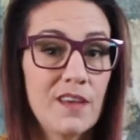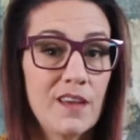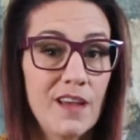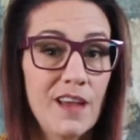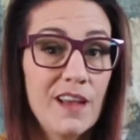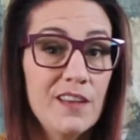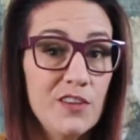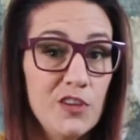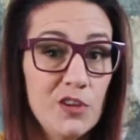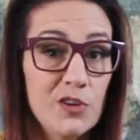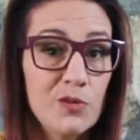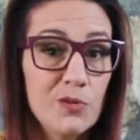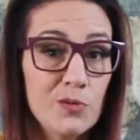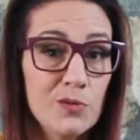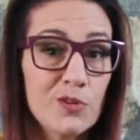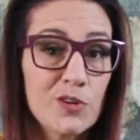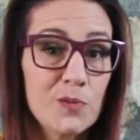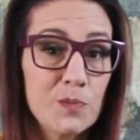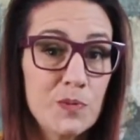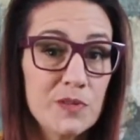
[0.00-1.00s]
And you
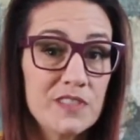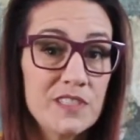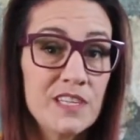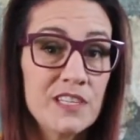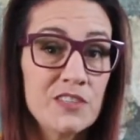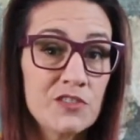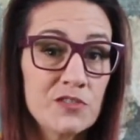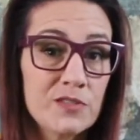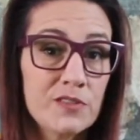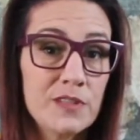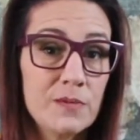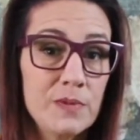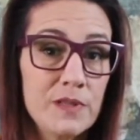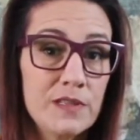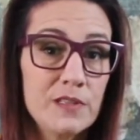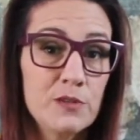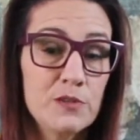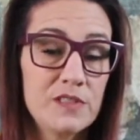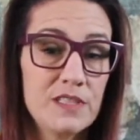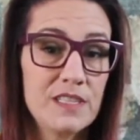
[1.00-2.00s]
could potentially be
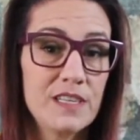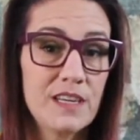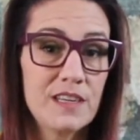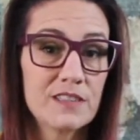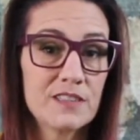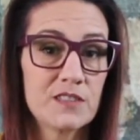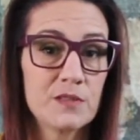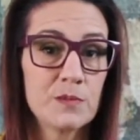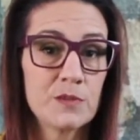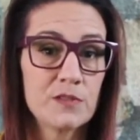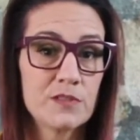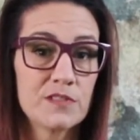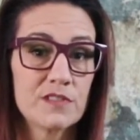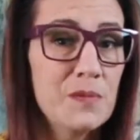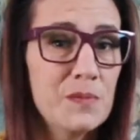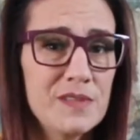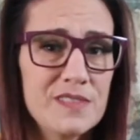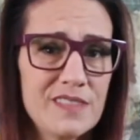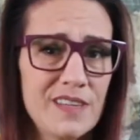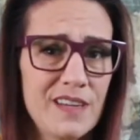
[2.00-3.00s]
losing customers.
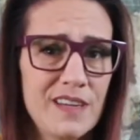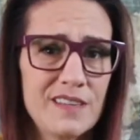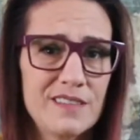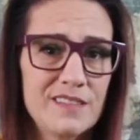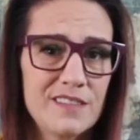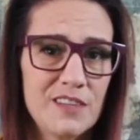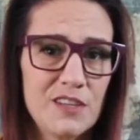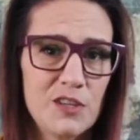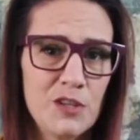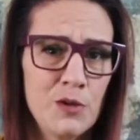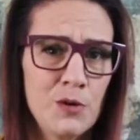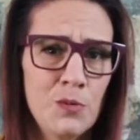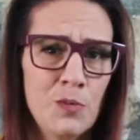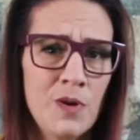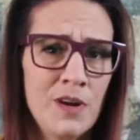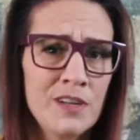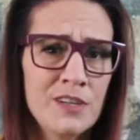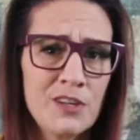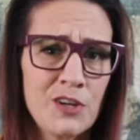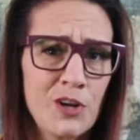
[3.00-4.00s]
Besides, you
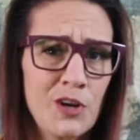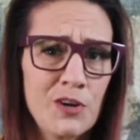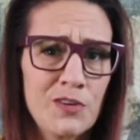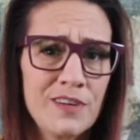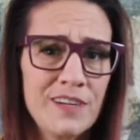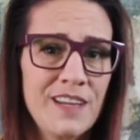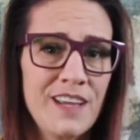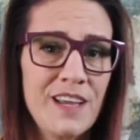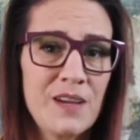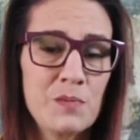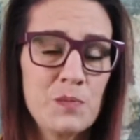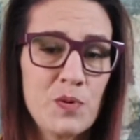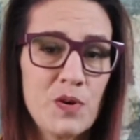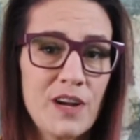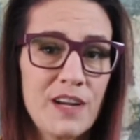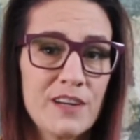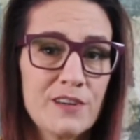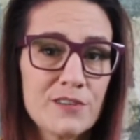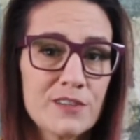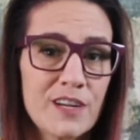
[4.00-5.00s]
want current and
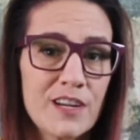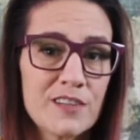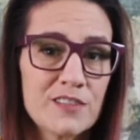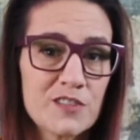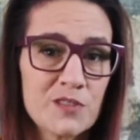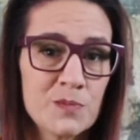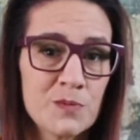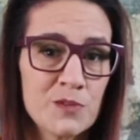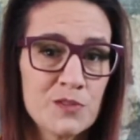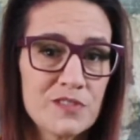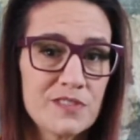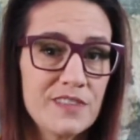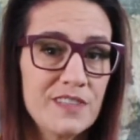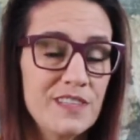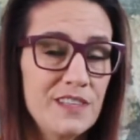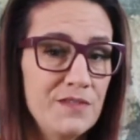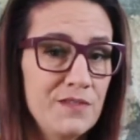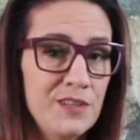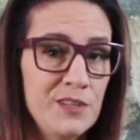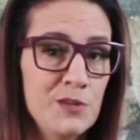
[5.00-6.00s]
prior customers
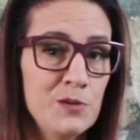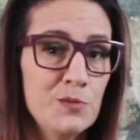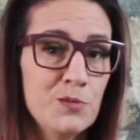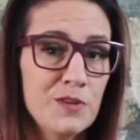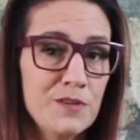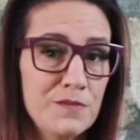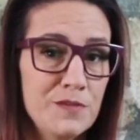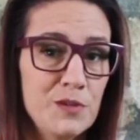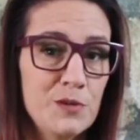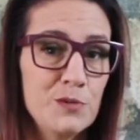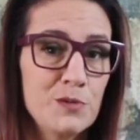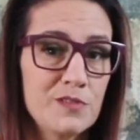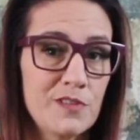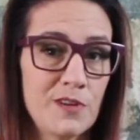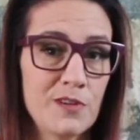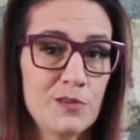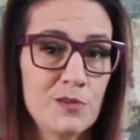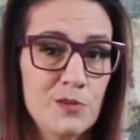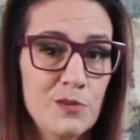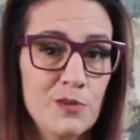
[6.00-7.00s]
leaving you reviews
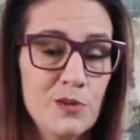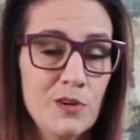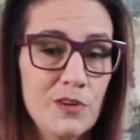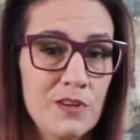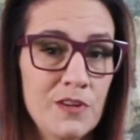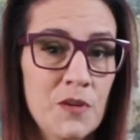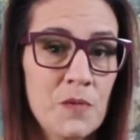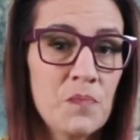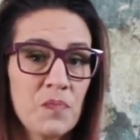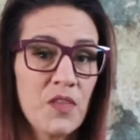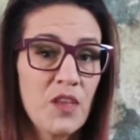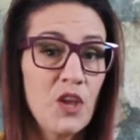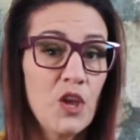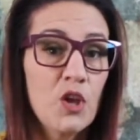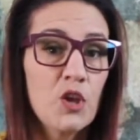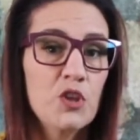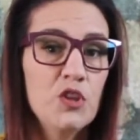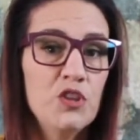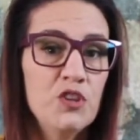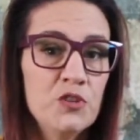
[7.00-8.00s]
on Google.
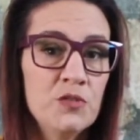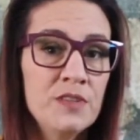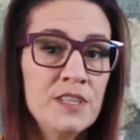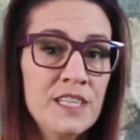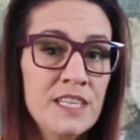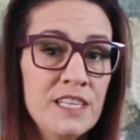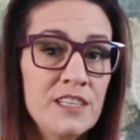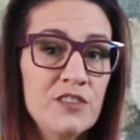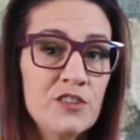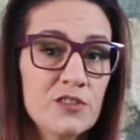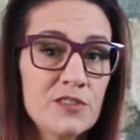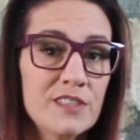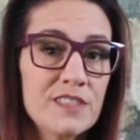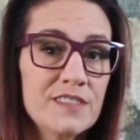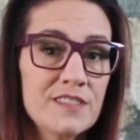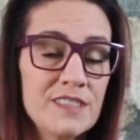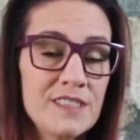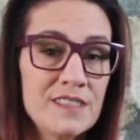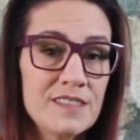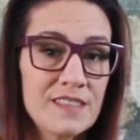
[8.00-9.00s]
You need your
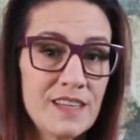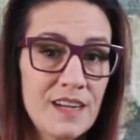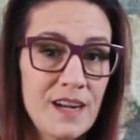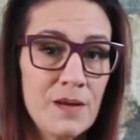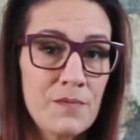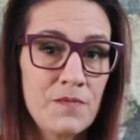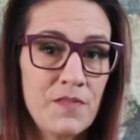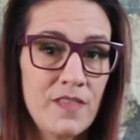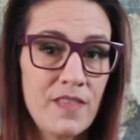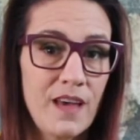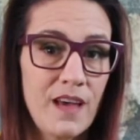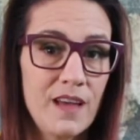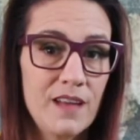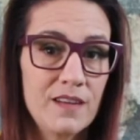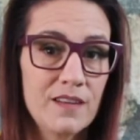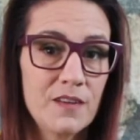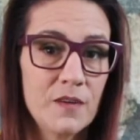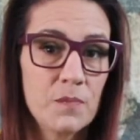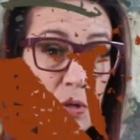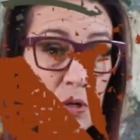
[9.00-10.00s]
listing set up for
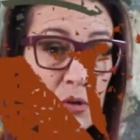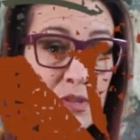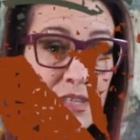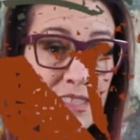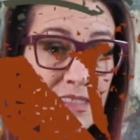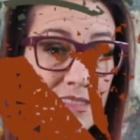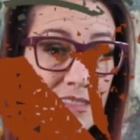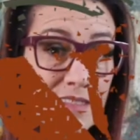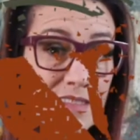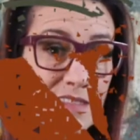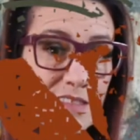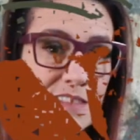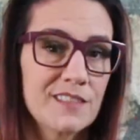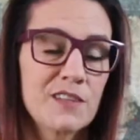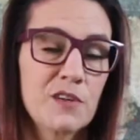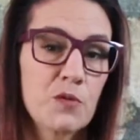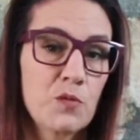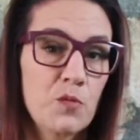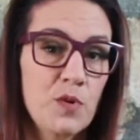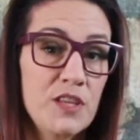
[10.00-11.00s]
that. Bonus,
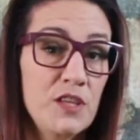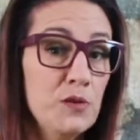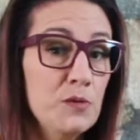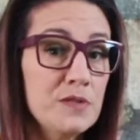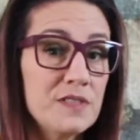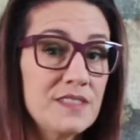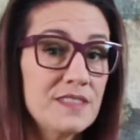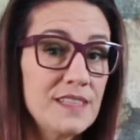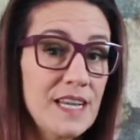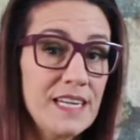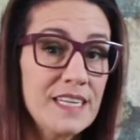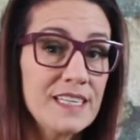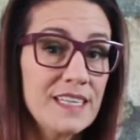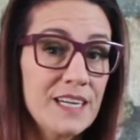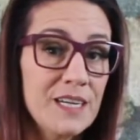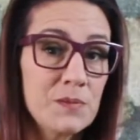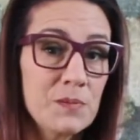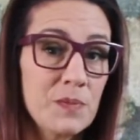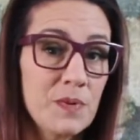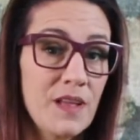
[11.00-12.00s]
when you set it
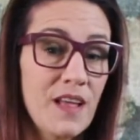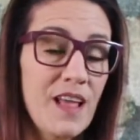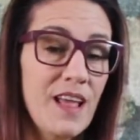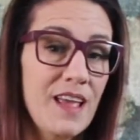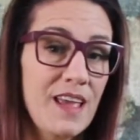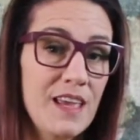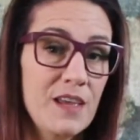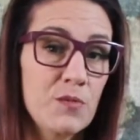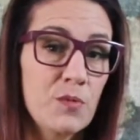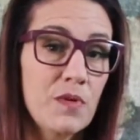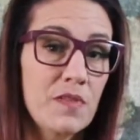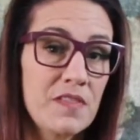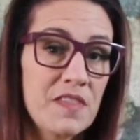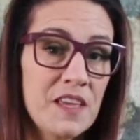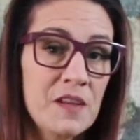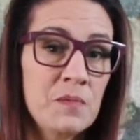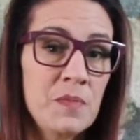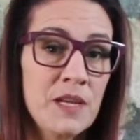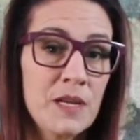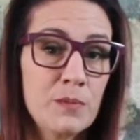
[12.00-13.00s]
up, it will
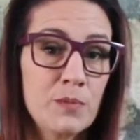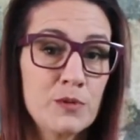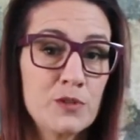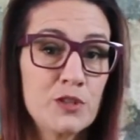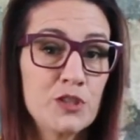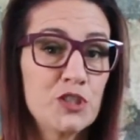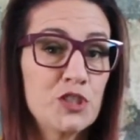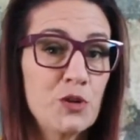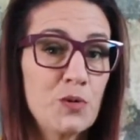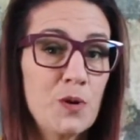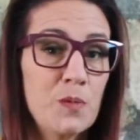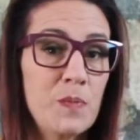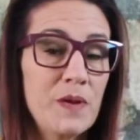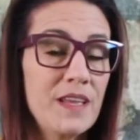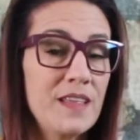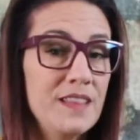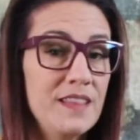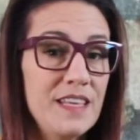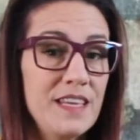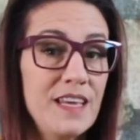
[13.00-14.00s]
then be able to show up
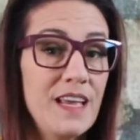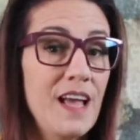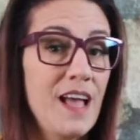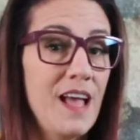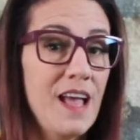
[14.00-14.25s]
in the